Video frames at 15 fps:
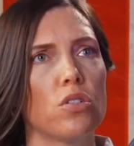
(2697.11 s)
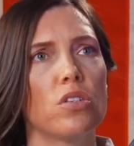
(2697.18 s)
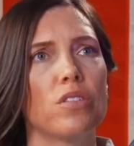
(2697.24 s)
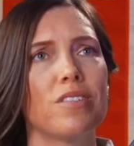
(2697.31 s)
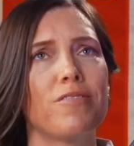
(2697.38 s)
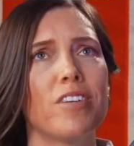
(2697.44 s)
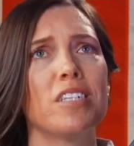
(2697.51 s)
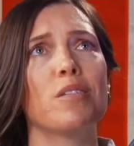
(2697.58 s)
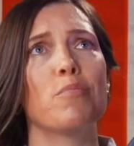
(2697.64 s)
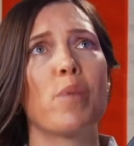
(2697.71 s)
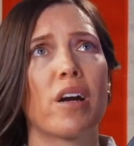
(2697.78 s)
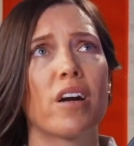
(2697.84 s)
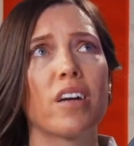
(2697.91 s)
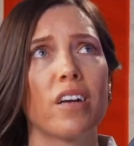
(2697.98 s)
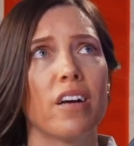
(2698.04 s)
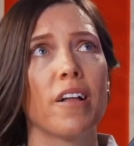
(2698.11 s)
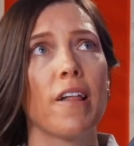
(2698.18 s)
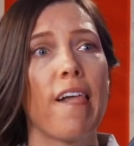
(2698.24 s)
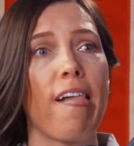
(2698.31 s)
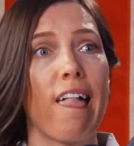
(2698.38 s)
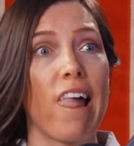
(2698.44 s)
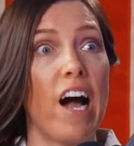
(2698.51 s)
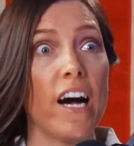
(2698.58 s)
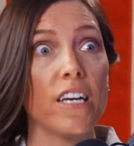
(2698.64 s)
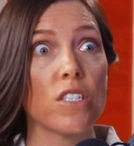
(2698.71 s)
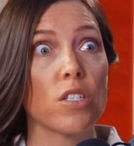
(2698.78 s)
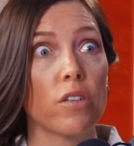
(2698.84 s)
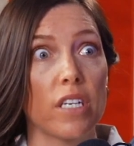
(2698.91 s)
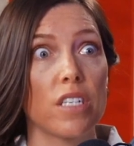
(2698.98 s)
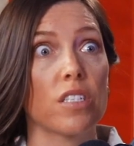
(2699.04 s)
to defend America as
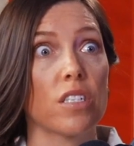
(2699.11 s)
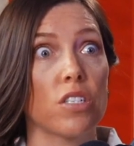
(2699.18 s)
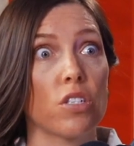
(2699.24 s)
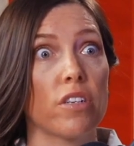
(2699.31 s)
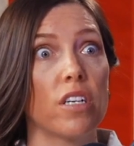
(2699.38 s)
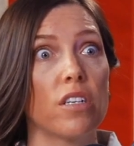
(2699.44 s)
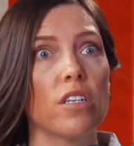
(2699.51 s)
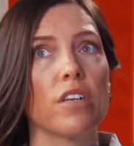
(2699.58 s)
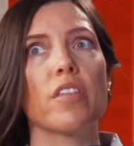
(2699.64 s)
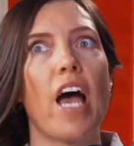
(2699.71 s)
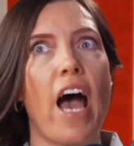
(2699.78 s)
the greatest country on earth,